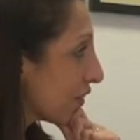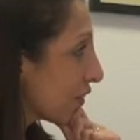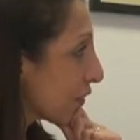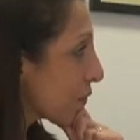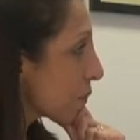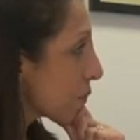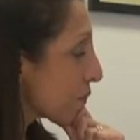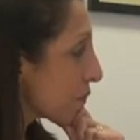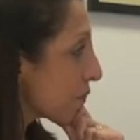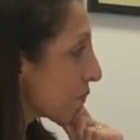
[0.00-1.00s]

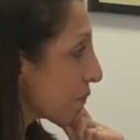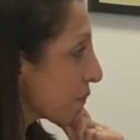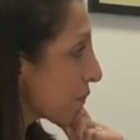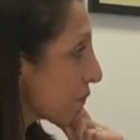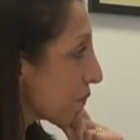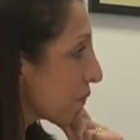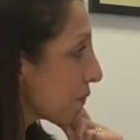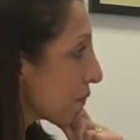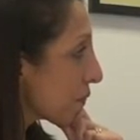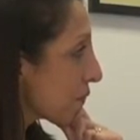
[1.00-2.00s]

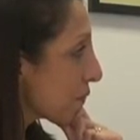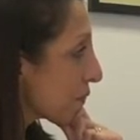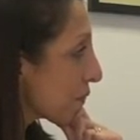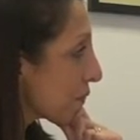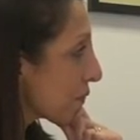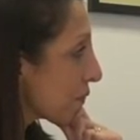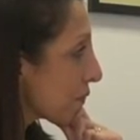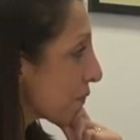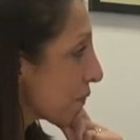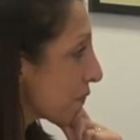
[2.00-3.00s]

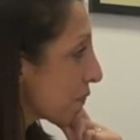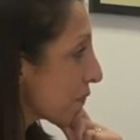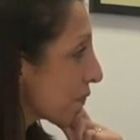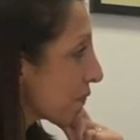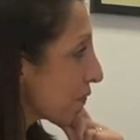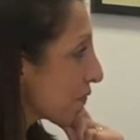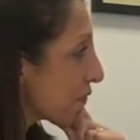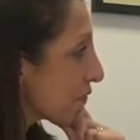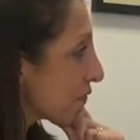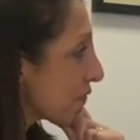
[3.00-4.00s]

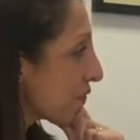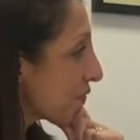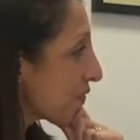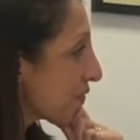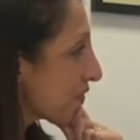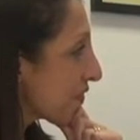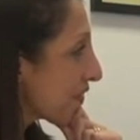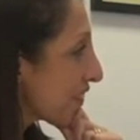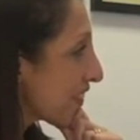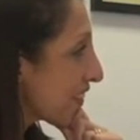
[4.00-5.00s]

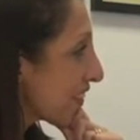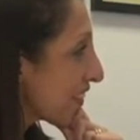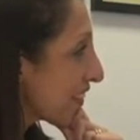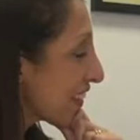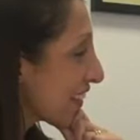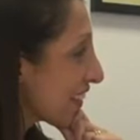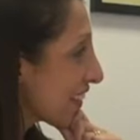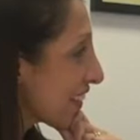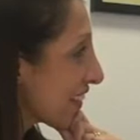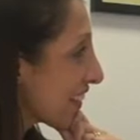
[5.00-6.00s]

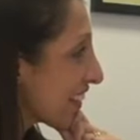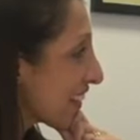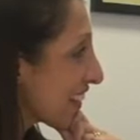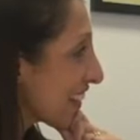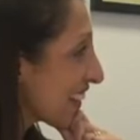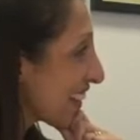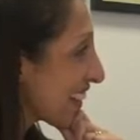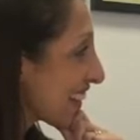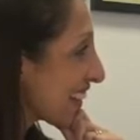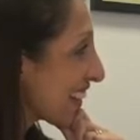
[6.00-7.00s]

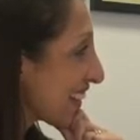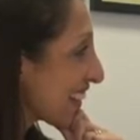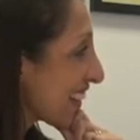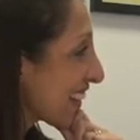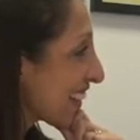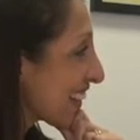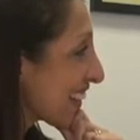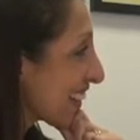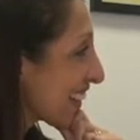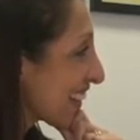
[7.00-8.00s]
No words are spoken by the person on screen.